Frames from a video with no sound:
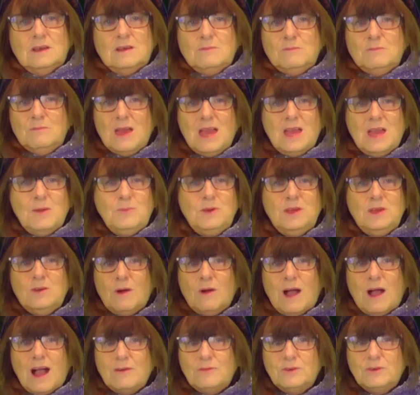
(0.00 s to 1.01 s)
Maybe you
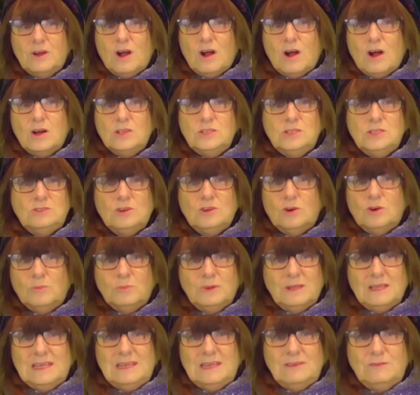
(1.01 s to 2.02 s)
have a God you don't
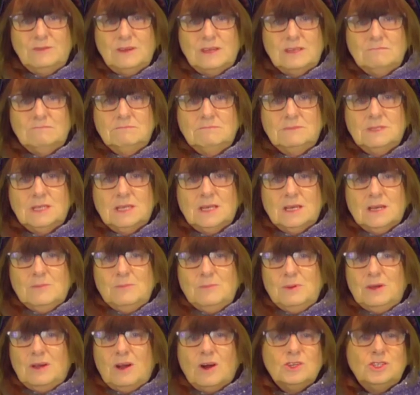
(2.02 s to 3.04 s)
believe in
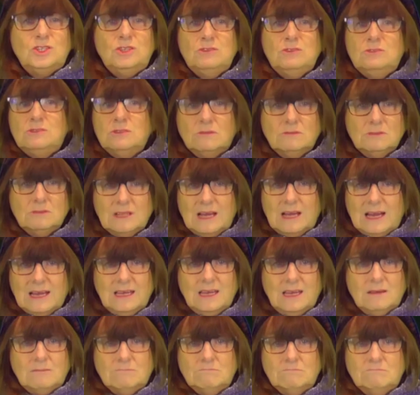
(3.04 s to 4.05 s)
because you don't like
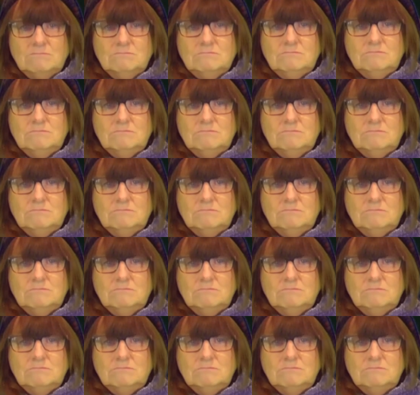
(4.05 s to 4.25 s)
him.